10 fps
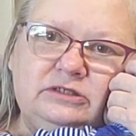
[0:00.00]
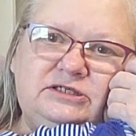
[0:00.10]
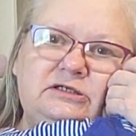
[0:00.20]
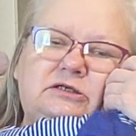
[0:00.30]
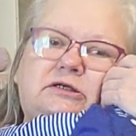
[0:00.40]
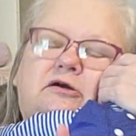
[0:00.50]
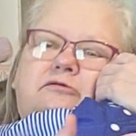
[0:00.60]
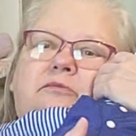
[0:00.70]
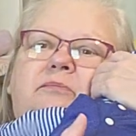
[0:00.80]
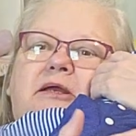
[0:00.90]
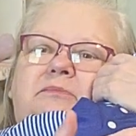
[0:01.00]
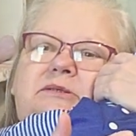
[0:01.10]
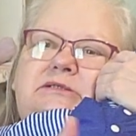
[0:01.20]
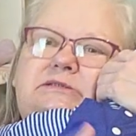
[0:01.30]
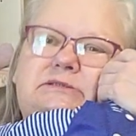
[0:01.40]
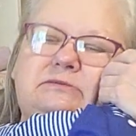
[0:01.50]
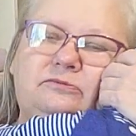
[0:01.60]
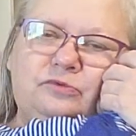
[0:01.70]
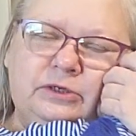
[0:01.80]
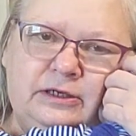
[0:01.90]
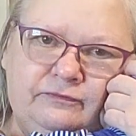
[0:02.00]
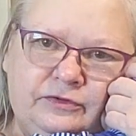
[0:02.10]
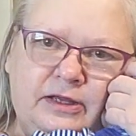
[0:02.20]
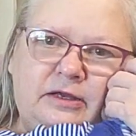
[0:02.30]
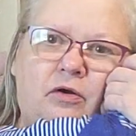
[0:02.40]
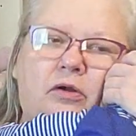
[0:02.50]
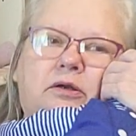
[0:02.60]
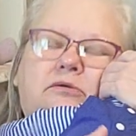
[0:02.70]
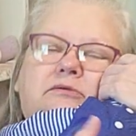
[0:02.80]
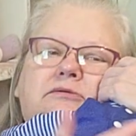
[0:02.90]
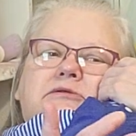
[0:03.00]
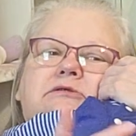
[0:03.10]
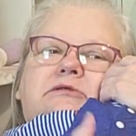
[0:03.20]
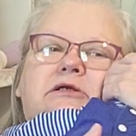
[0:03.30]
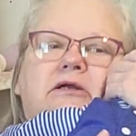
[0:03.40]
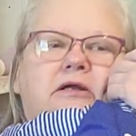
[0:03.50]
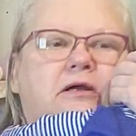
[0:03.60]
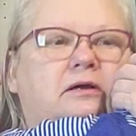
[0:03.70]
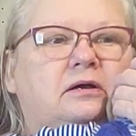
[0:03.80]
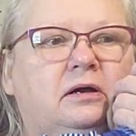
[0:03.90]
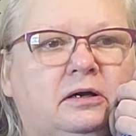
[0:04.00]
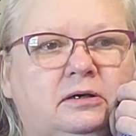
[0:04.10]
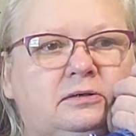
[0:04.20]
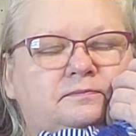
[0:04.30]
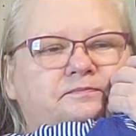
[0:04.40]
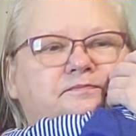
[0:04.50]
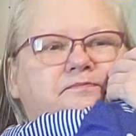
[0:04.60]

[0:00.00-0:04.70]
or silicone babies, whatever they are. Uh,